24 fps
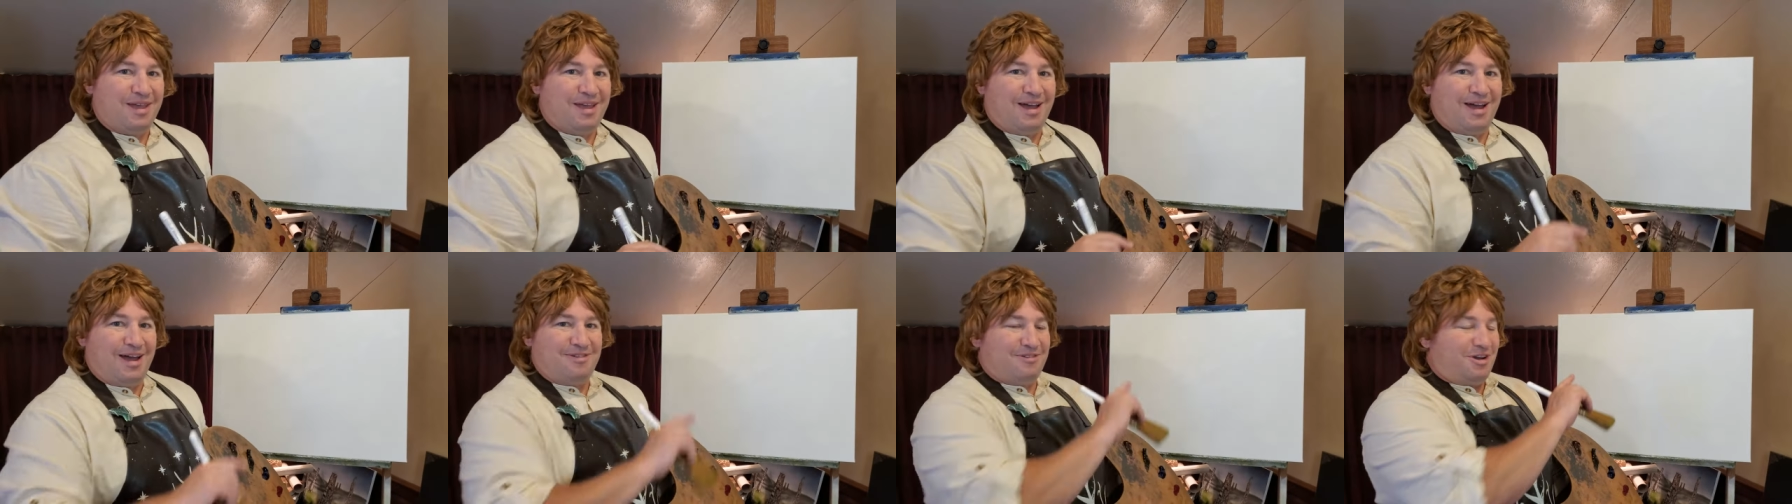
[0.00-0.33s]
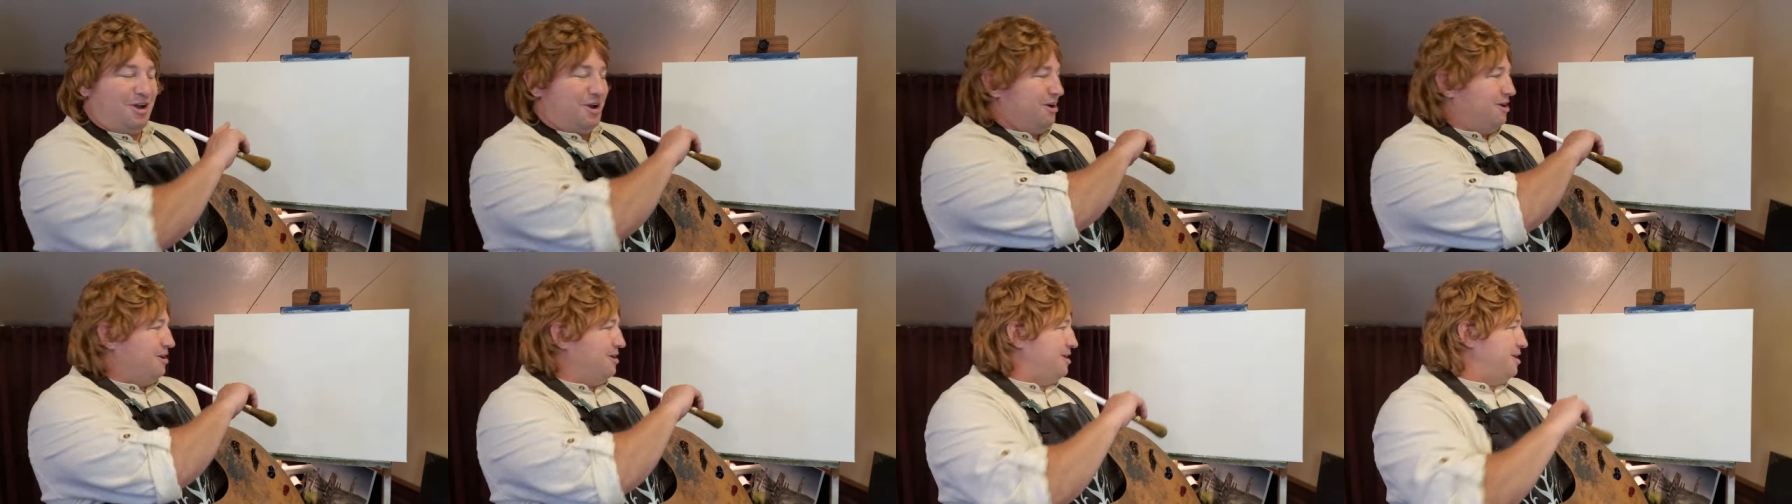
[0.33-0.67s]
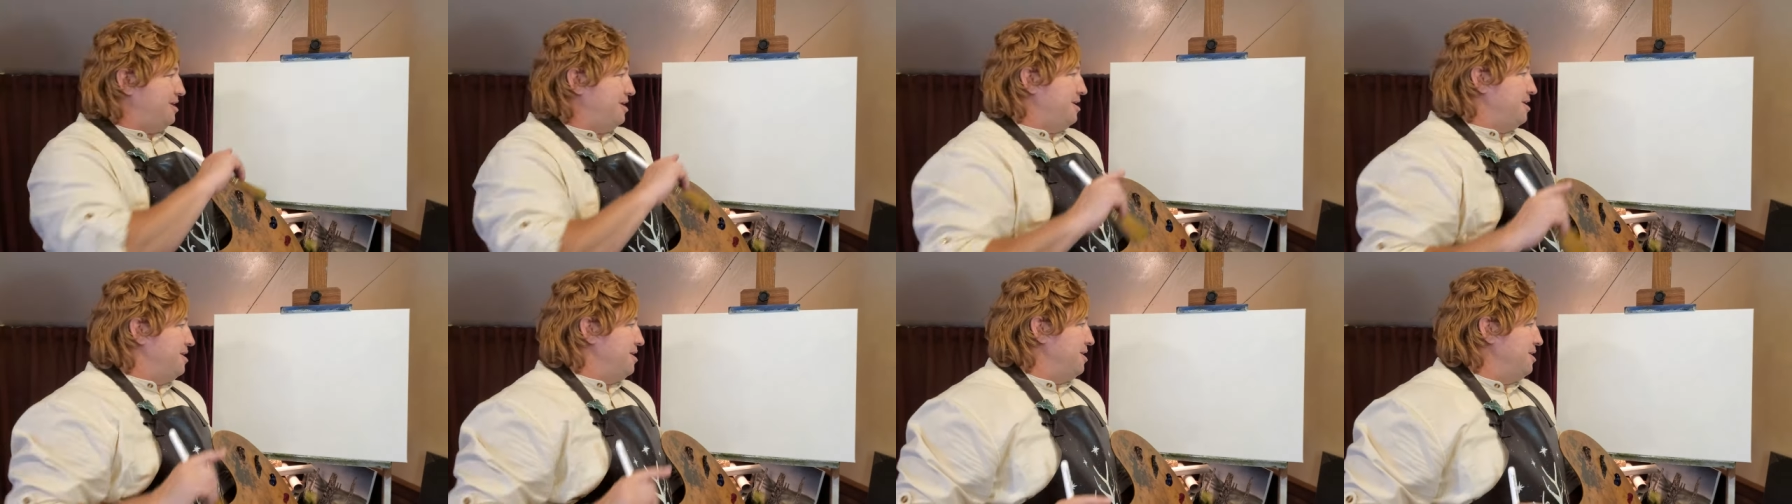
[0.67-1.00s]
I've
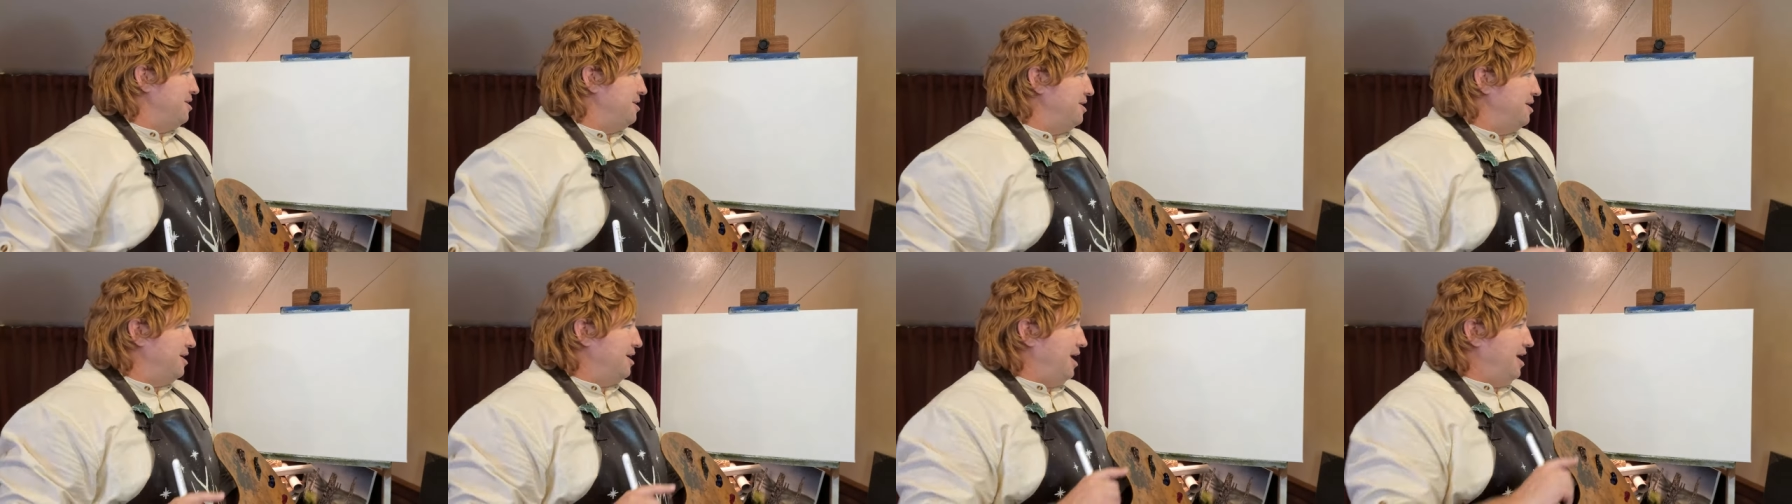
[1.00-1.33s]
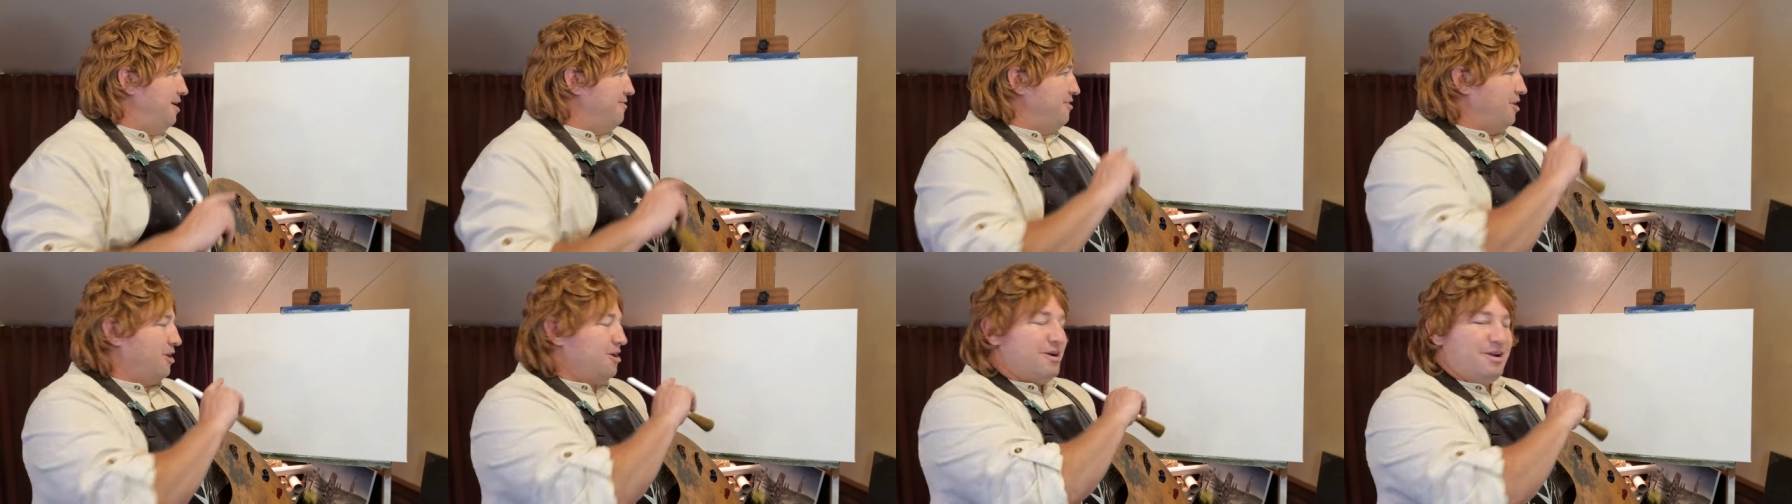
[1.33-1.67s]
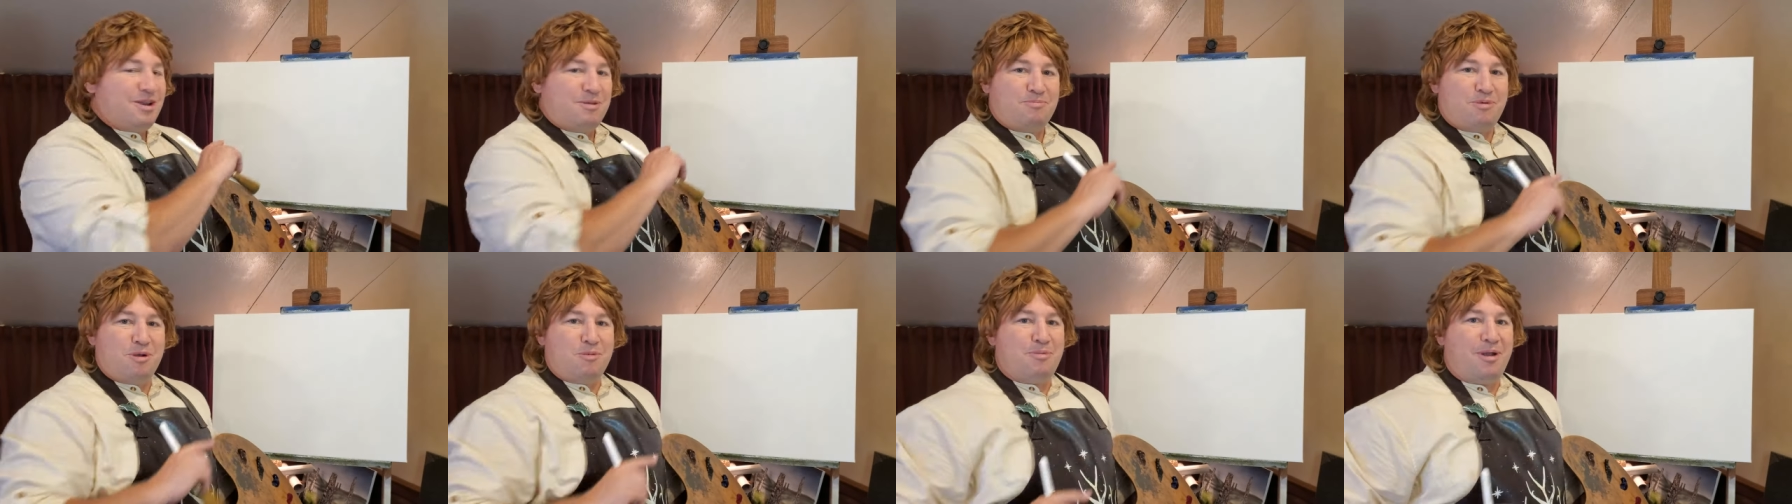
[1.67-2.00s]
already, I've
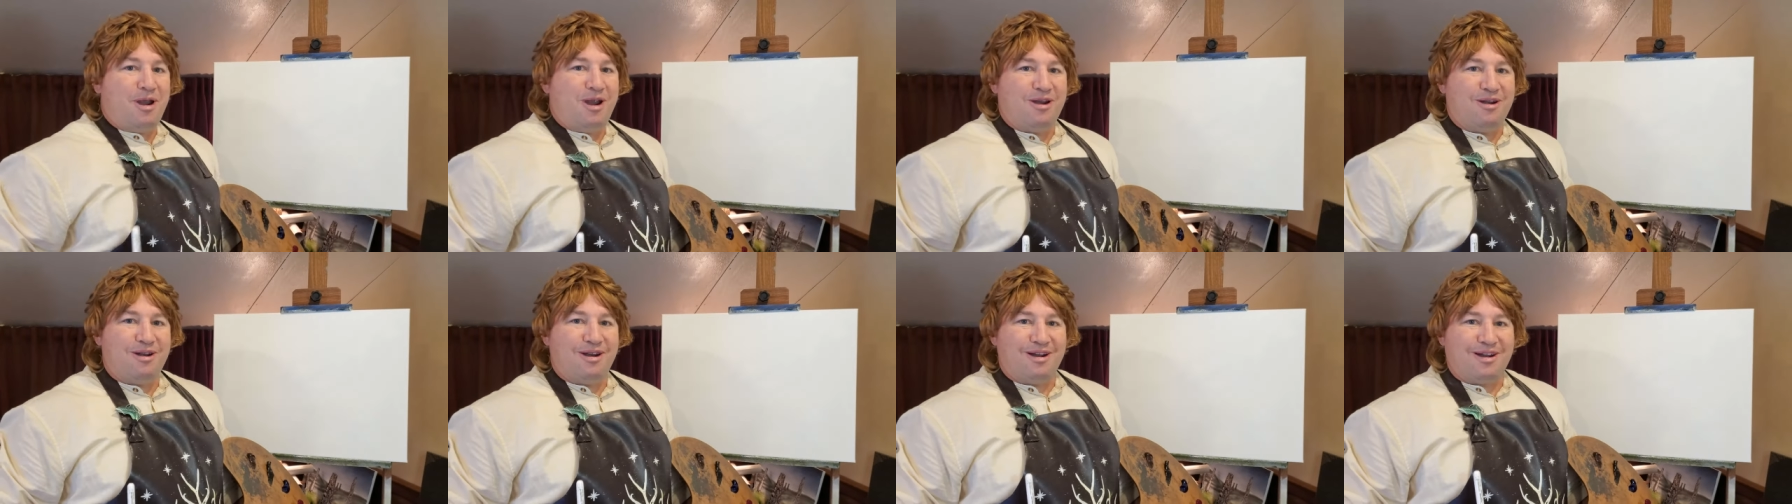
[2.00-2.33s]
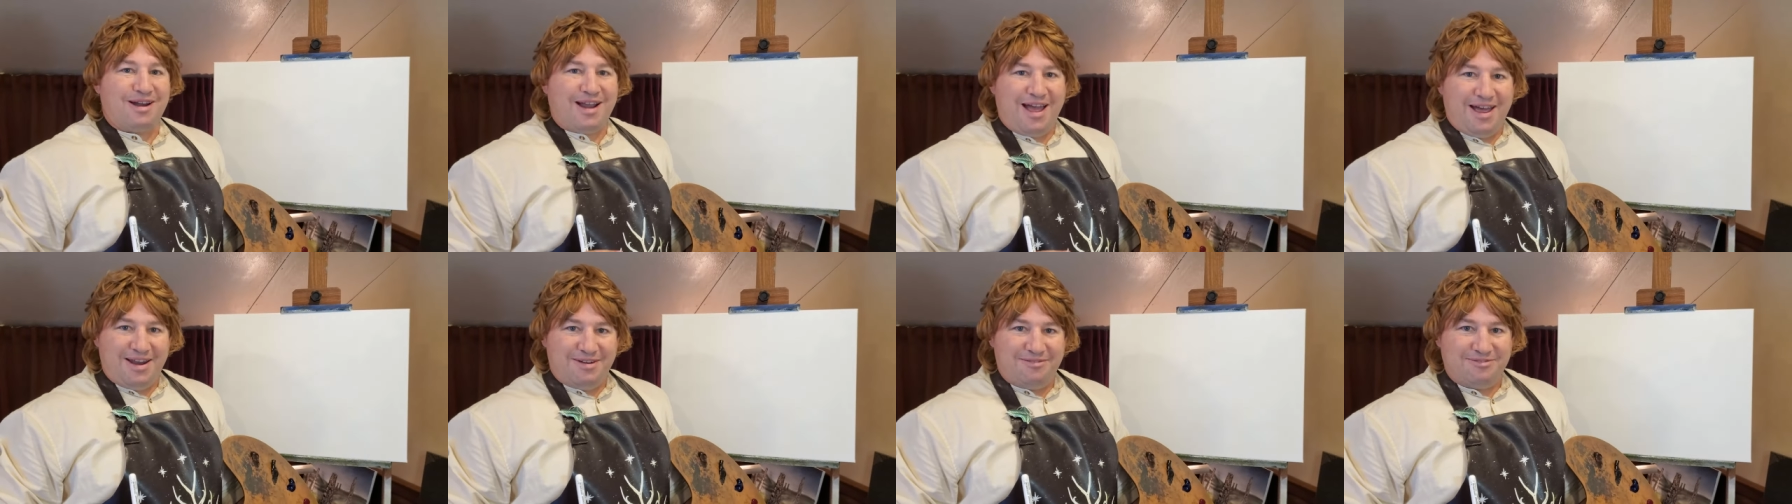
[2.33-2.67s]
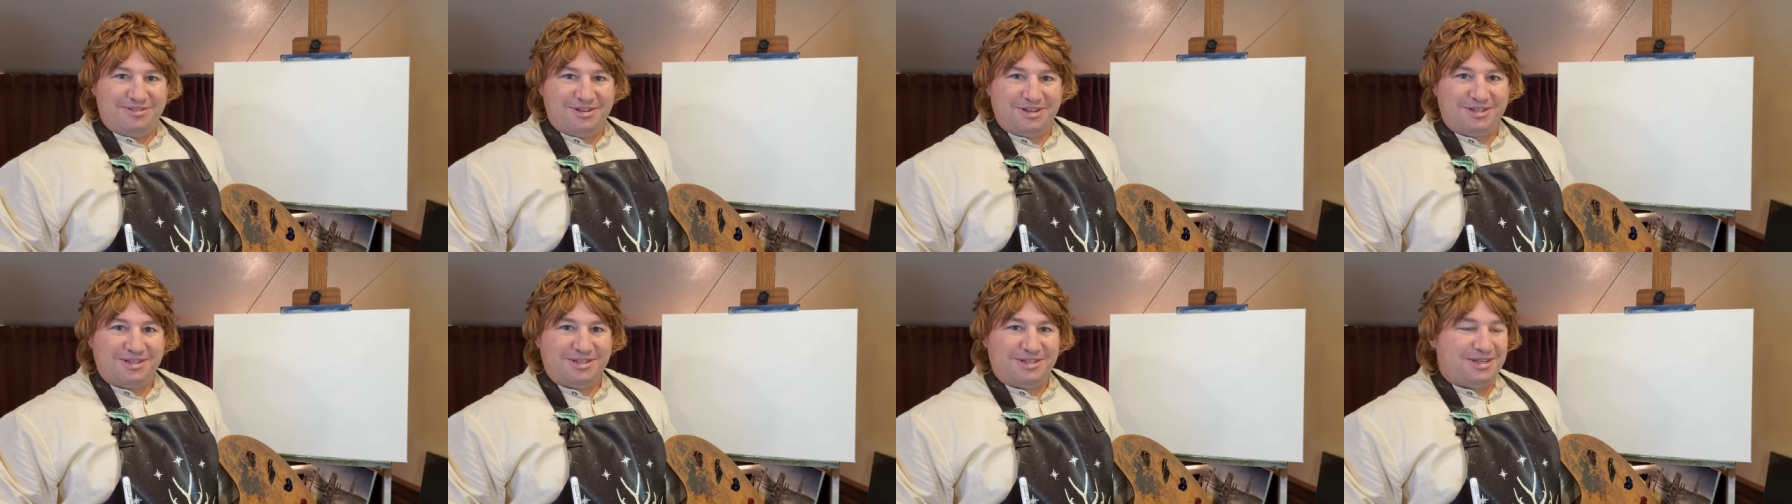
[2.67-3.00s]
already prepared our
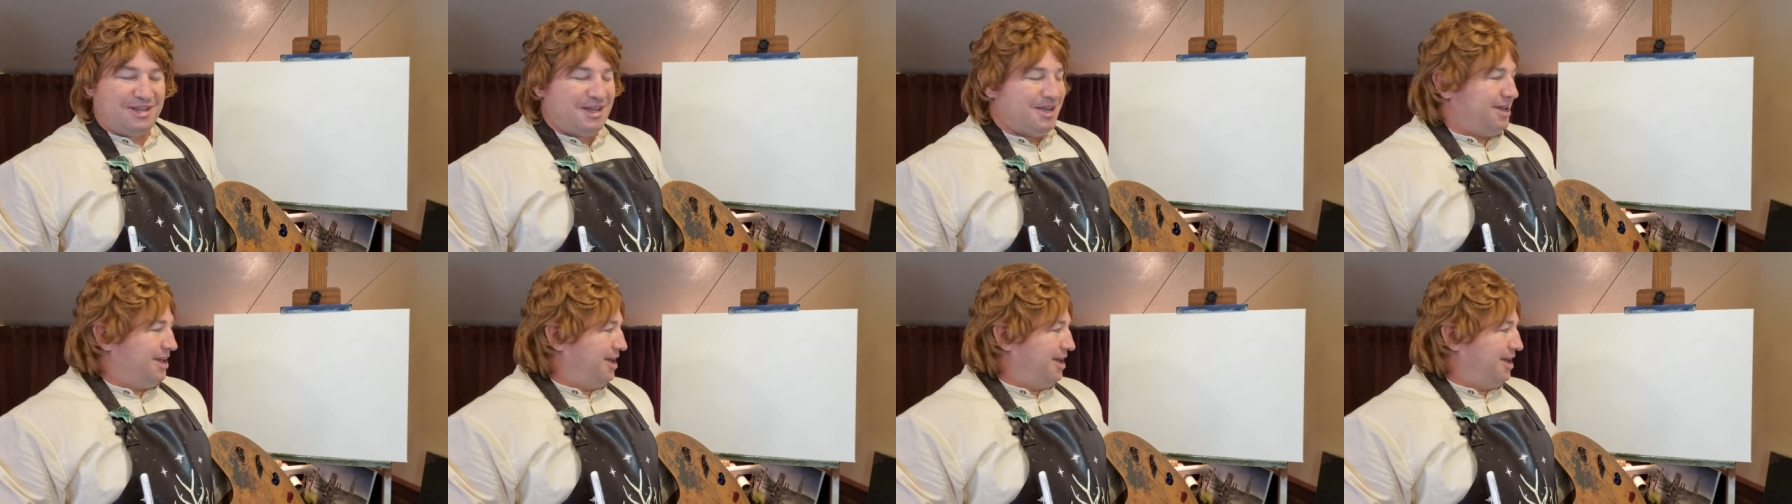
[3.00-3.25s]
canvas,